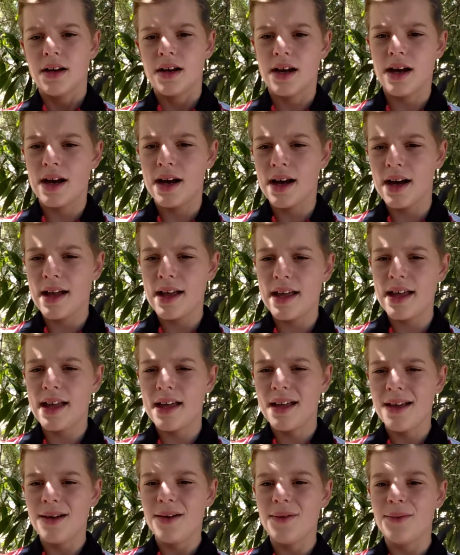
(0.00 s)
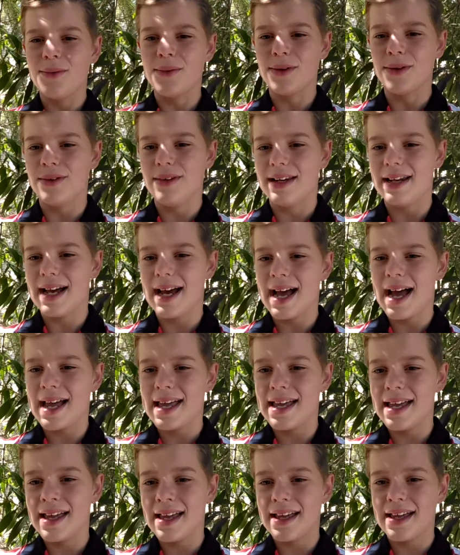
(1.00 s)
I won't
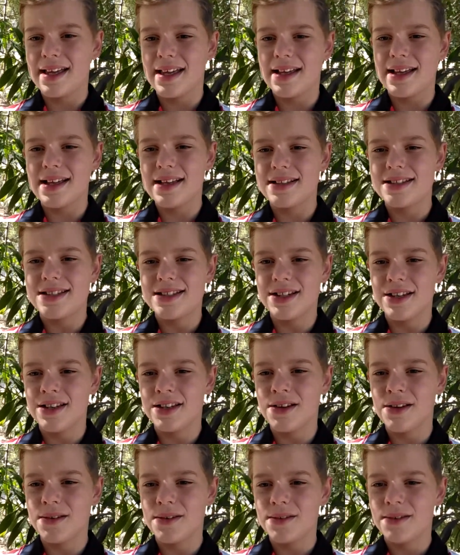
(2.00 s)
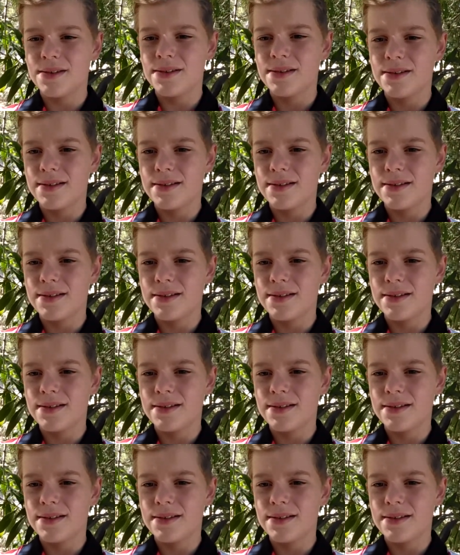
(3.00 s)
lie to you.